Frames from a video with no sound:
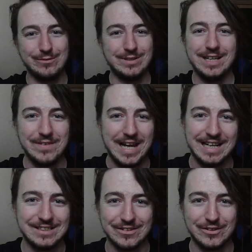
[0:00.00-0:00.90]
We have
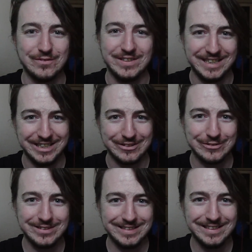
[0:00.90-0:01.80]
ads on our
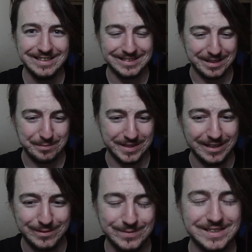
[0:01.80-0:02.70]
videos
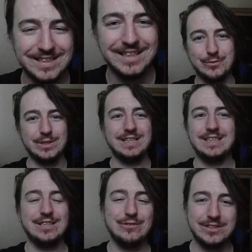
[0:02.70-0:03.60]
sometimes.
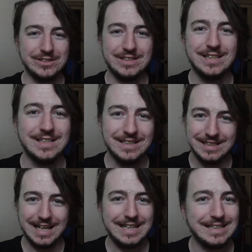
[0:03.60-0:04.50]
You could,
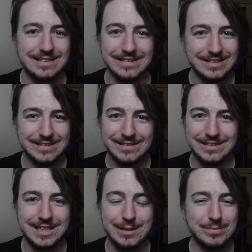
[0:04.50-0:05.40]
hey,
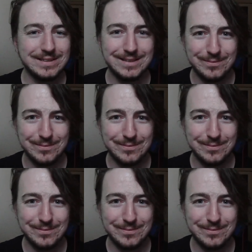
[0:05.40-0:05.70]
keep us in